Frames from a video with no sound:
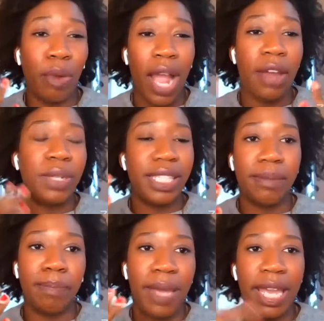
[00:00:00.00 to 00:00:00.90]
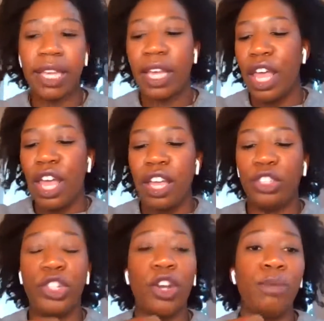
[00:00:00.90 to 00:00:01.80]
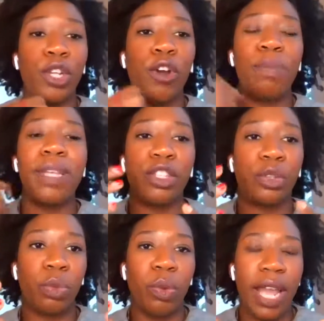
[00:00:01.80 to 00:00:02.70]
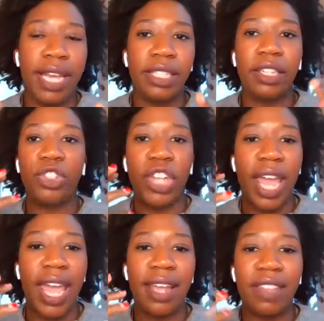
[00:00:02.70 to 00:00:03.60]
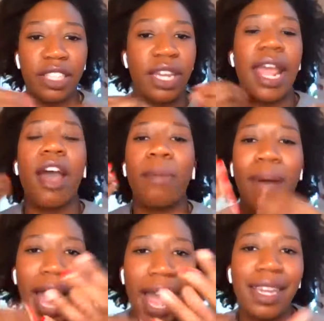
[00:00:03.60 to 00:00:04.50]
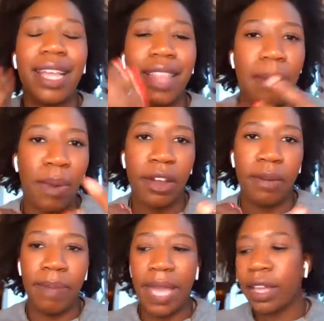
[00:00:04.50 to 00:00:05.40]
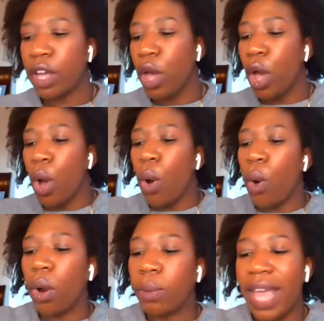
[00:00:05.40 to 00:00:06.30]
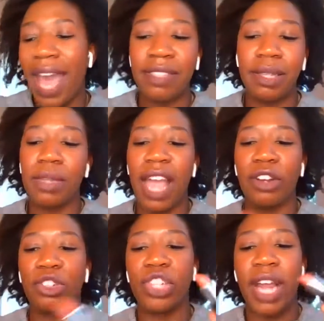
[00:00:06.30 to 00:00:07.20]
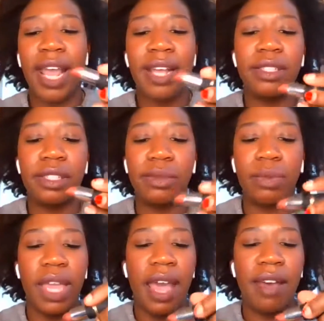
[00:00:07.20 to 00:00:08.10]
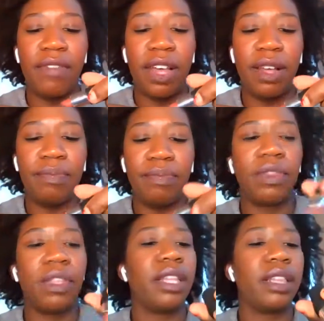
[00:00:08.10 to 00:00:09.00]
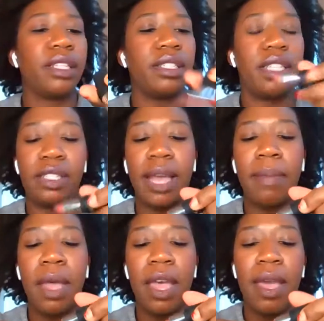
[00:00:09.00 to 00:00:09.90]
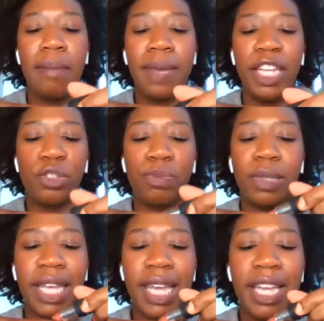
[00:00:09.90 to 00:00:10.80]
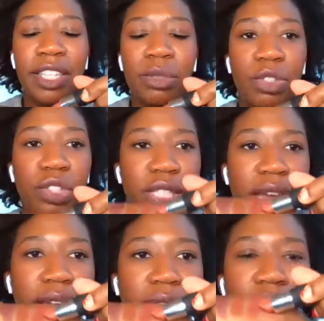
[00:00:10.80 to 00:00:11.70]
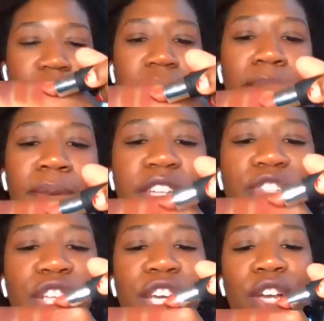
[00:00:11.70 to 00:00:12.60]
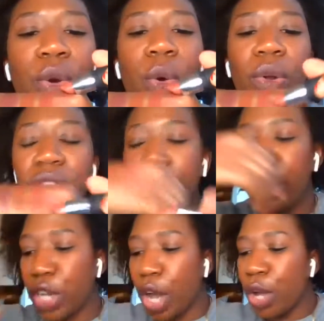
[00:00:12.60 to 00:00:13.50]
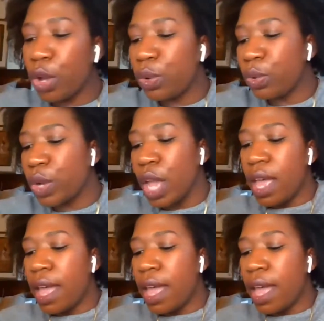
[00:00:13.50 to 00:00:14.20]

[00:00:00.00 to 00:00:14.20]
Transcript: brown with some pink, Dope taupe is a great shade that's gonna help highlight that brown and pink. Or we have some lighter shades. We have, um, I think this is, yep, Peach Please, which is like a peachy corally tone.